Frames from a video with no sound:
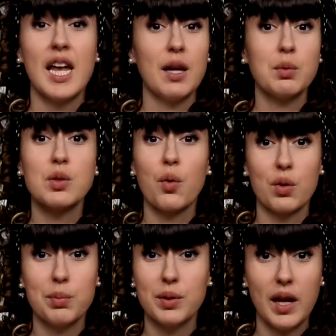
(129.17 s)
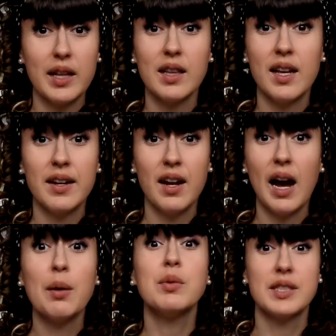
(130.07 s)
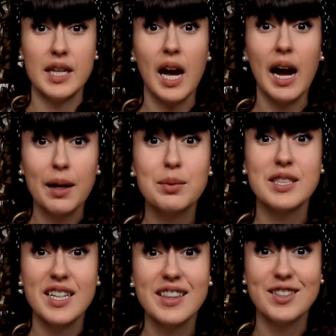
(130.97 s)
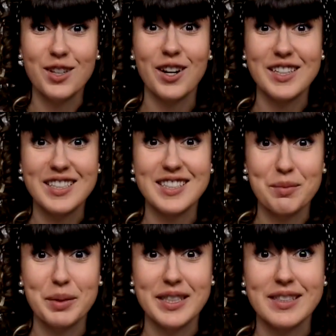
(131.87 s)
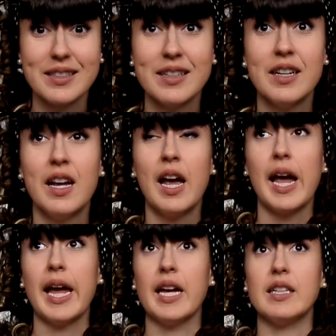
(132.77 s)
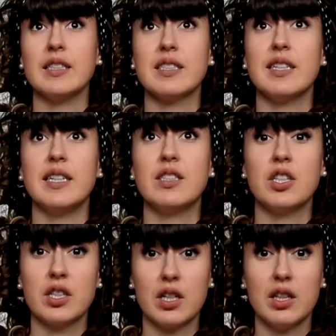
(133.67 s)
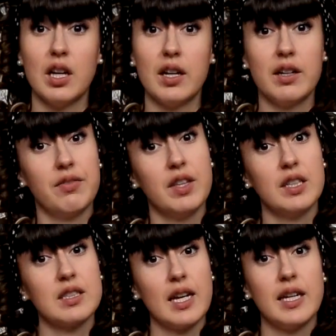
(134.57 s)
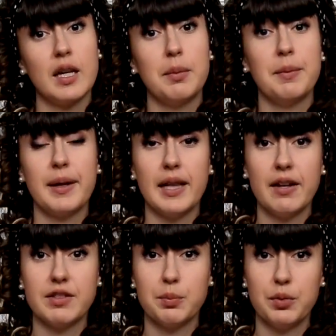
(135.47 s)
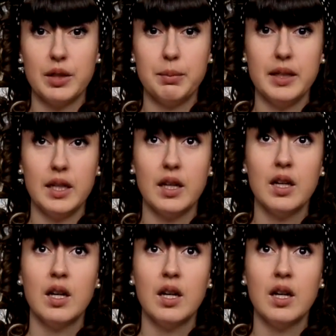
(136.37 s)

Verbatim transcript: It was horrible. I led, I was, I was in the darkest abyss, and it took a lot of things lining up in my life to bring me